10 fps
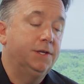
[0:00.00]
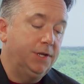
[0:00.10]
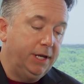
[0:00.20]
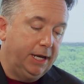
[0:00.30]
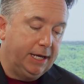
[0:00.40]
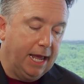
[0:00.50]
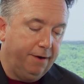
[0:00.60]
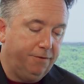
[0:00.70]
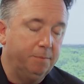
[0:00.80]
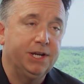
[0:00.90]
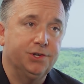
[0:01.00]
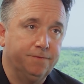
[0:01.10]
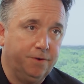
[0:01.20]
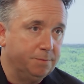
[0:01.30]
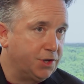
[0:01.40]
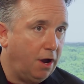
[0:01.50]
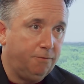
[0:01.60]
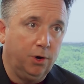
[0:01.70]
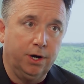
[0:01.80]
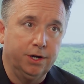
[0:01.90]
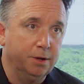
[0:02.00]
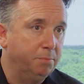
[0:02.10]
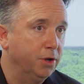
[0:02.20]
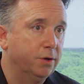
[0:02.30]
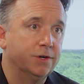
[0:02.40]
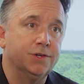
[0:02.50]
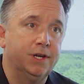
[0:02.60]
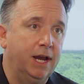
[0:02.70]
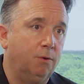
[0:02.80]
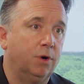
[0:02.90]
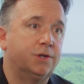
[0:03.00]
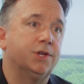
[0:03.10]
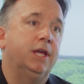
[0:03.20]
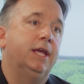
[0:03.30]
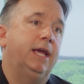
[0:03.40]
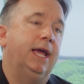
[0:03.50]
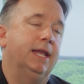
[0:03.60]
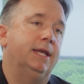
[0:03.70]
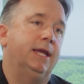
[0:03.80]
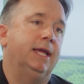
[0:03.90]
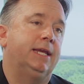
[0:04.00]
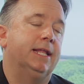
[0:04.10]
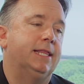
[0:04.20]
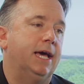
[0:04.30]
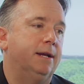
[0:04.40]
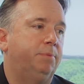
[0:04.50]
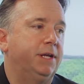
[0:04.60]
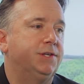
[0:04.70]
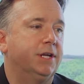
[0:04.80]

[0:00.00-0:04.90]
So you need to get information from software and computers and networks and, and get that in a place